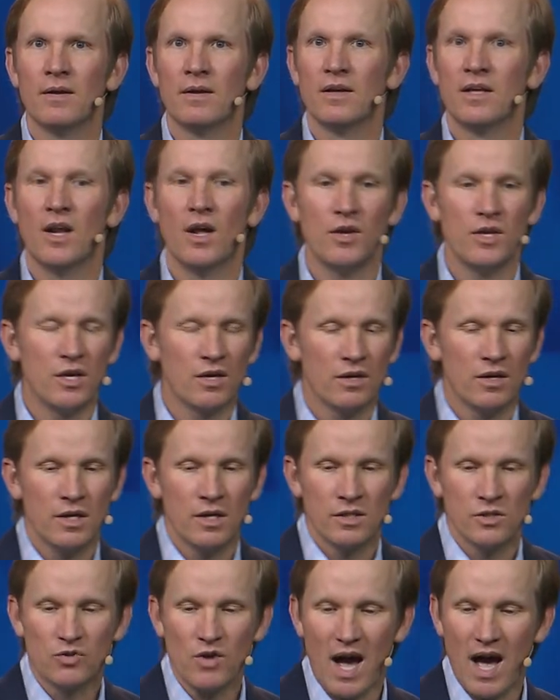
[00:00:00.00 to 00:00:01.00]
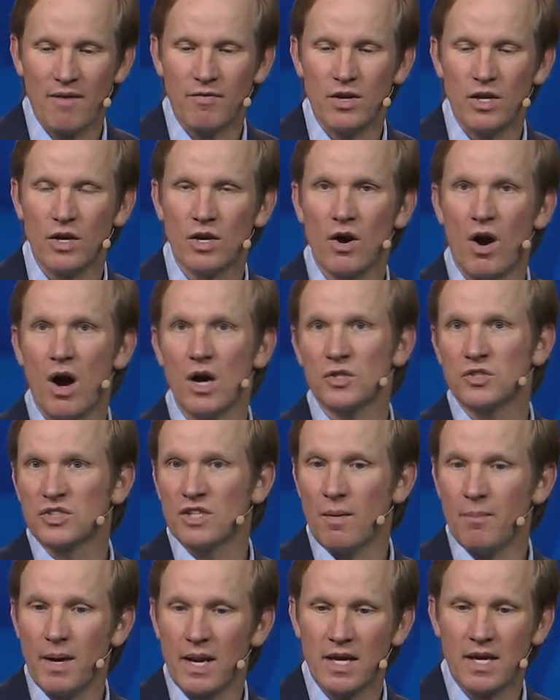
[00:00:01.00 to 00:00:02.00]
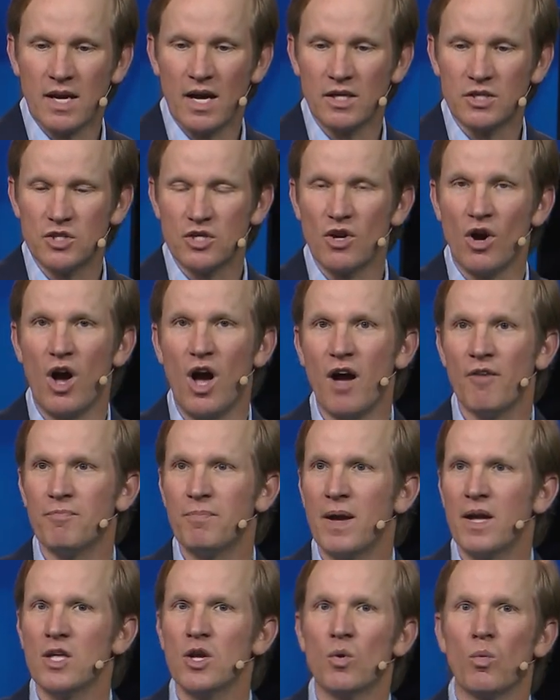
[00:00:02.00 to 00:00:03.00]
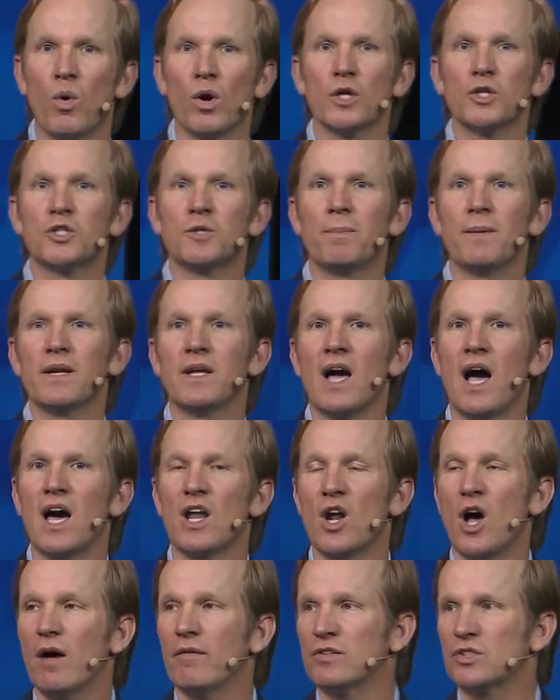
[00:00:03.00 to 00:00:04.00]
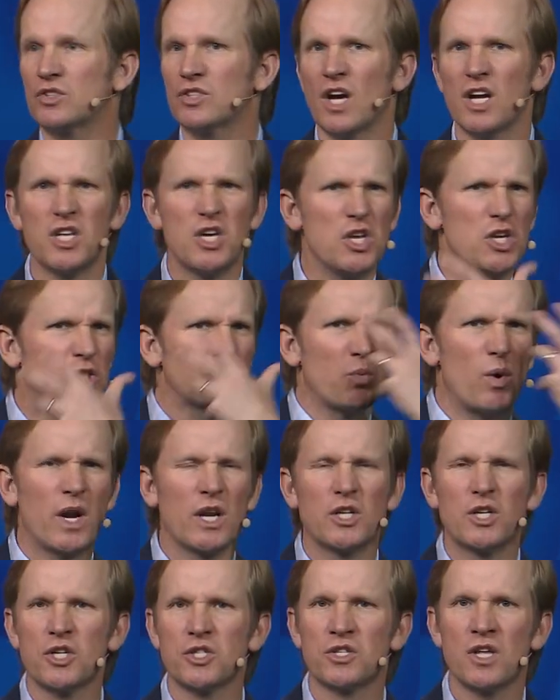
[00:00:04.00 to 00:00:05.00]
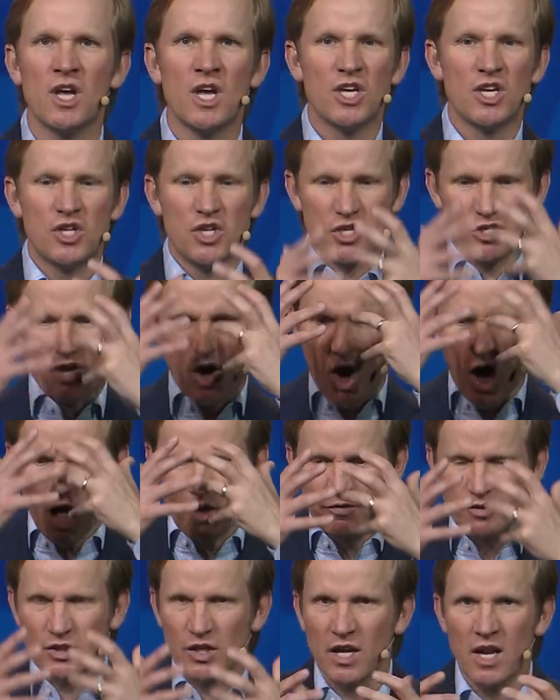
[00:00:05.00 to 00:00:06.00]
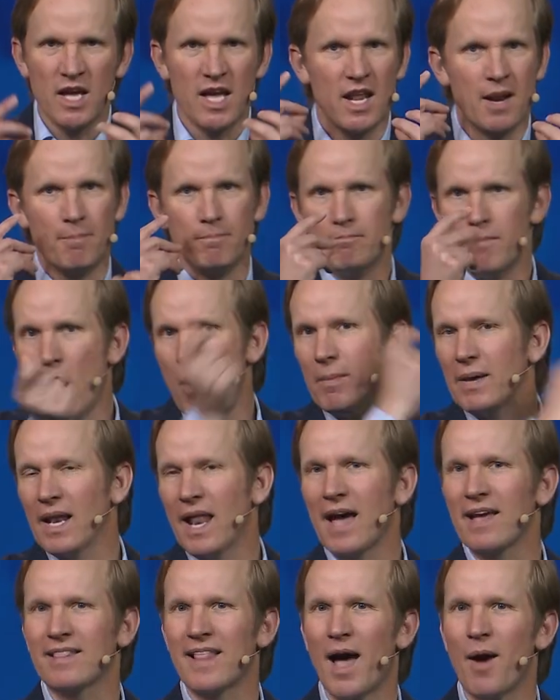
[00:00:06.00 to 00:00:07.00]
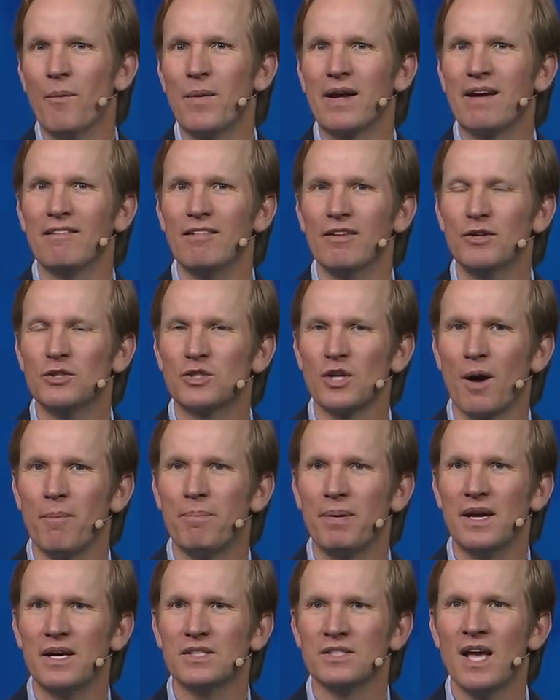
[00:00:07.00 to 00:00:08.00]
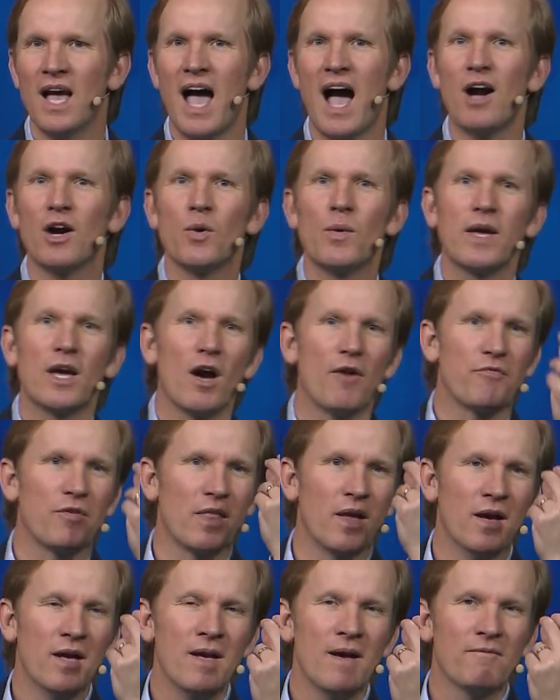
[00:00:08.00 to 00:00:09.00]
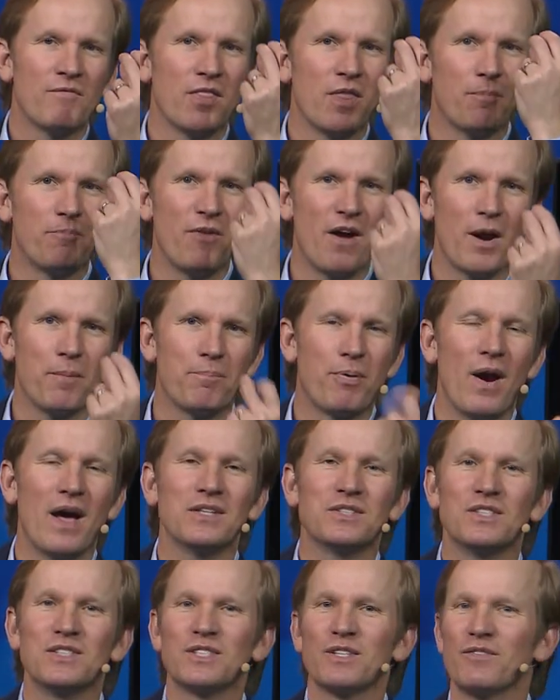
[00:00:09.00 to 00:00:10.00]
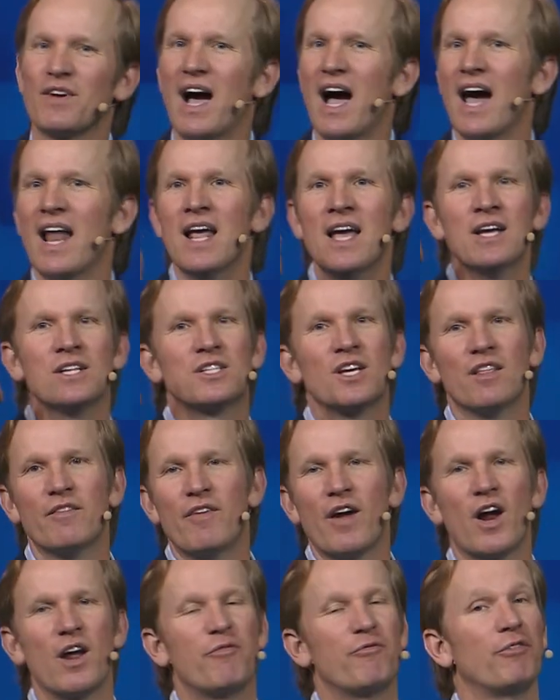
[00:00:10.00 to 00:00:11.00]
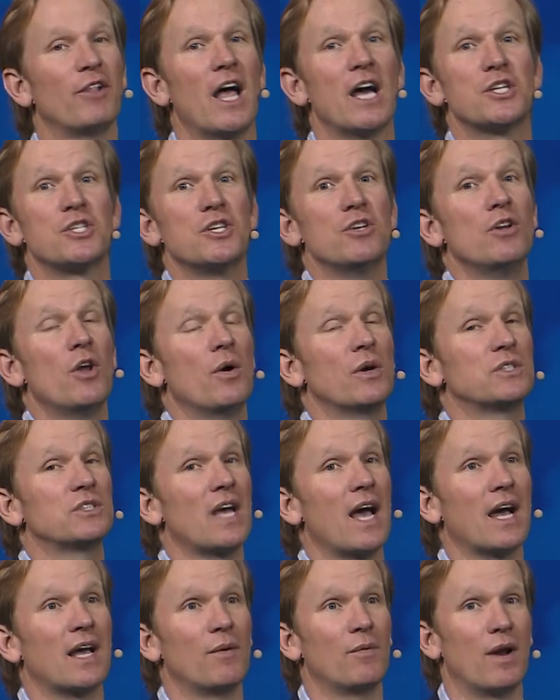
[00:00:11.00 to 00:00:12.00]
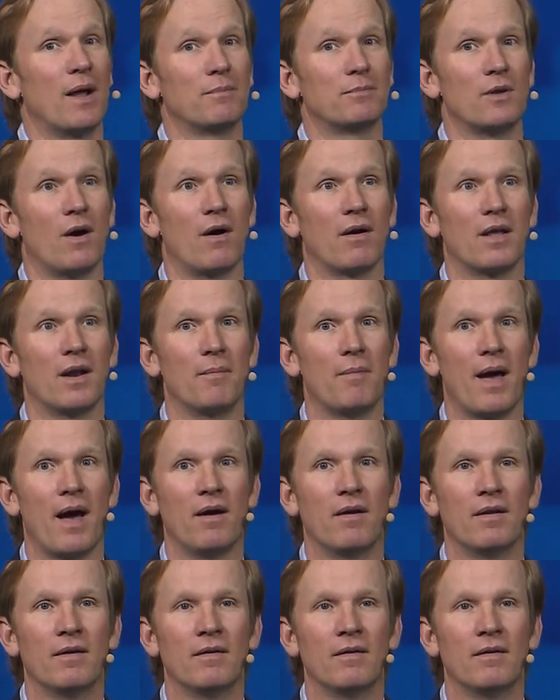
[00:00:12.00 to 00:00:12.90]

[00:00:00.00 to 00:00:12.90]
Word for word: you know, you driving in your car, somebody cuts you off, man, you're worshiping God, and all of a sudden you just want to just, you just all of a sudden, in a moment like that, we can lose our peace. How can we go from the from the very presence of God to the very flesh? You know exactly what I'm talking about